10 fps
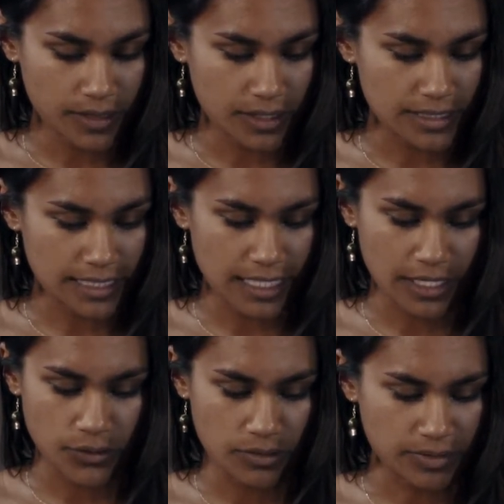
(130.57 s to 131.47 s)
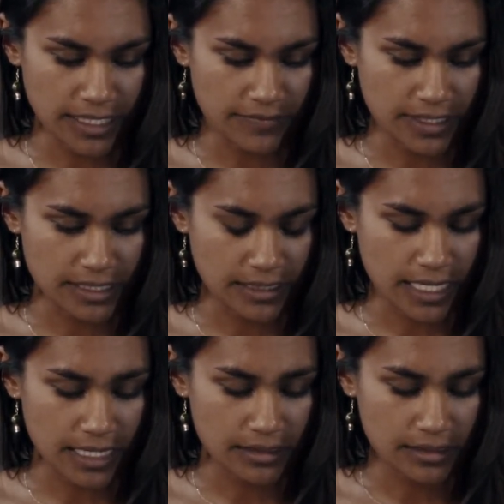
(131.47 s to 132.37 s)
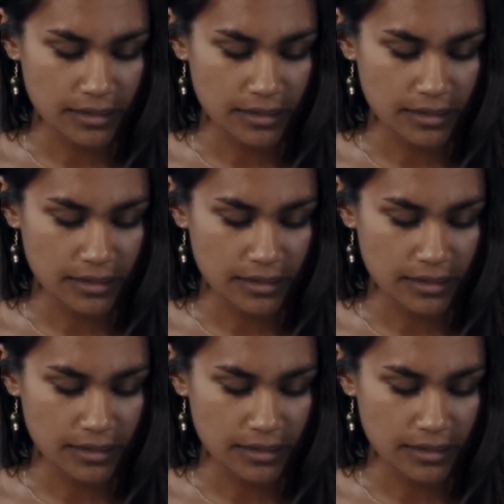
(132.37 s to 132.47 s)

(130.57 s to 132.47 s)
and said I couldn't believe he'd done that.